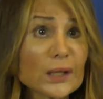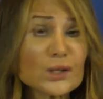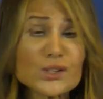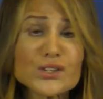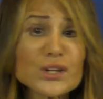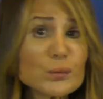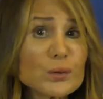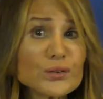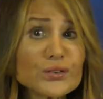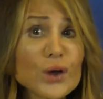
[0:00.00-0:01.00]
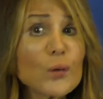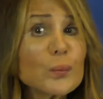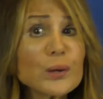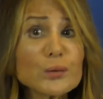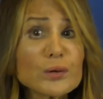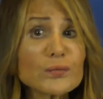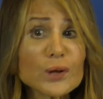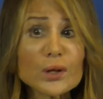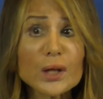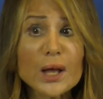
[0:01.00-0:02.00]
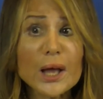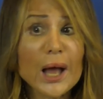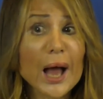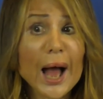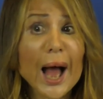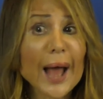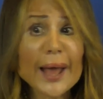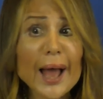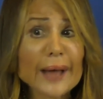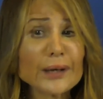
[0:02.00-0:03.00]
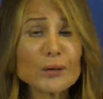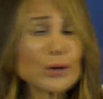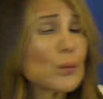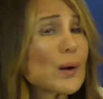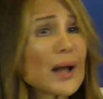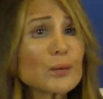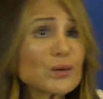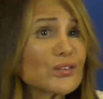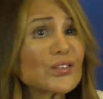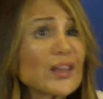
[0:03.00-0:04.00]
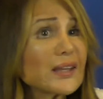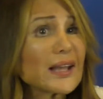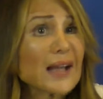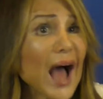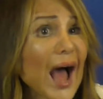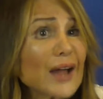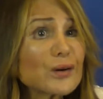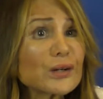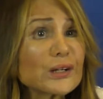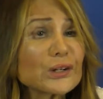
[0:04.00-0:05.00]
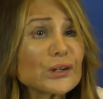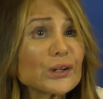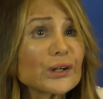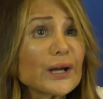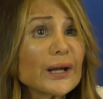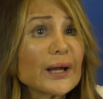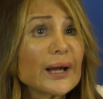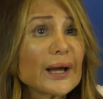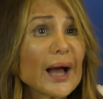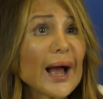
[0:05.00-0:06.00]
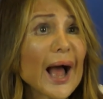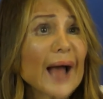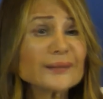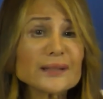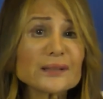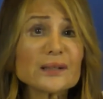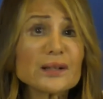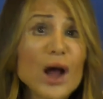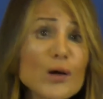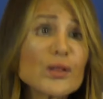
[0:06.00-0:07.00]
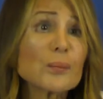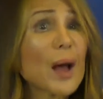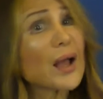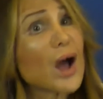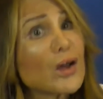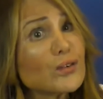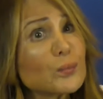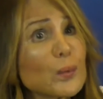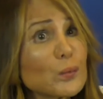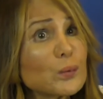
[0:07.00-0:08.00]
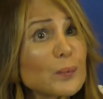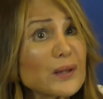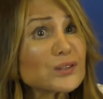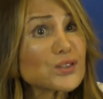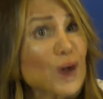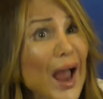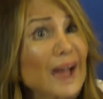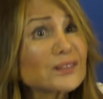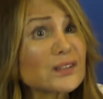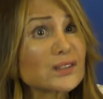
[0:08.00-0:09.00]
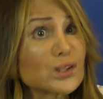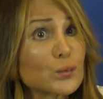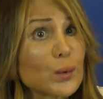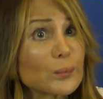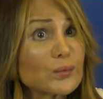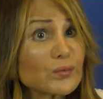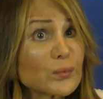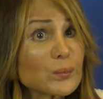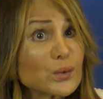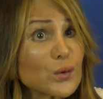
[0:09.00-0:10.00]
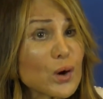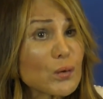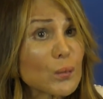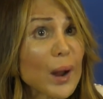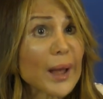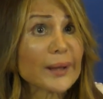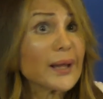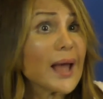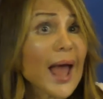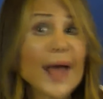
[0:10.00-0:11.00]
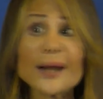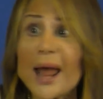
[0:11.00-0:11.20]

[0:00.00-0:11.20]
Oh, she was so beautiful I, I don't know what I was thinking hiring her. I, I didn't know that my husband would be attracted to women from Norway.